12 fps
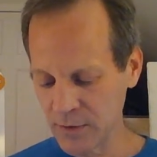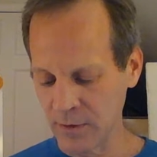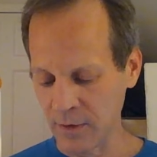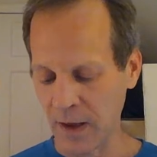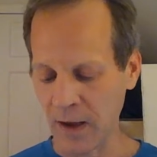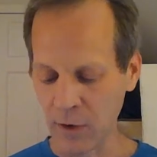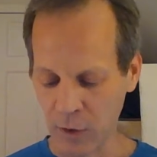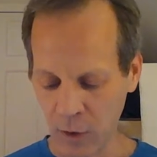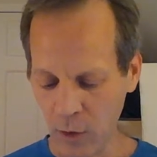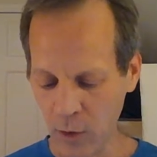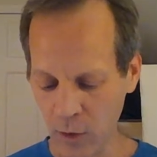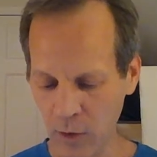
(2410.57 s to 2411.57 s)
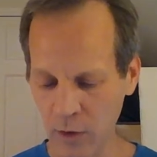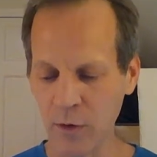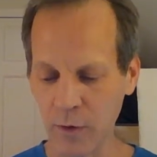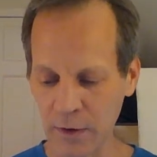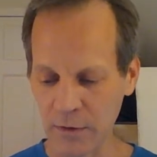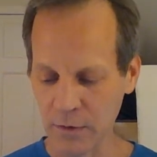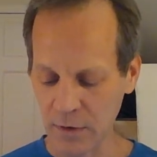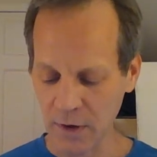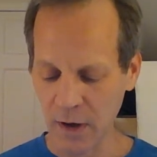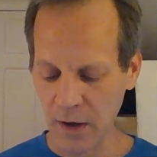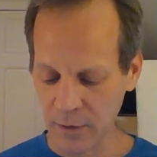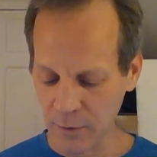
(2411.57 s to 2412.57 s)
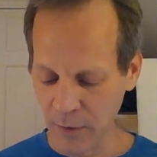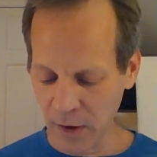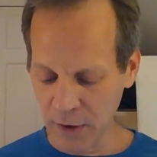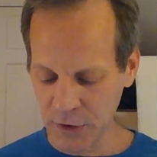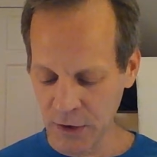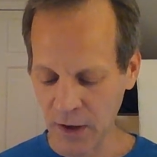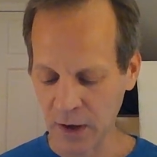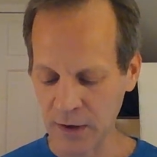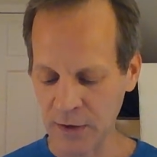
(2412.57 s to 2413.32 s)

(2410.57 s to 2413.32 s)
the goal, according to the Katha Upanishad,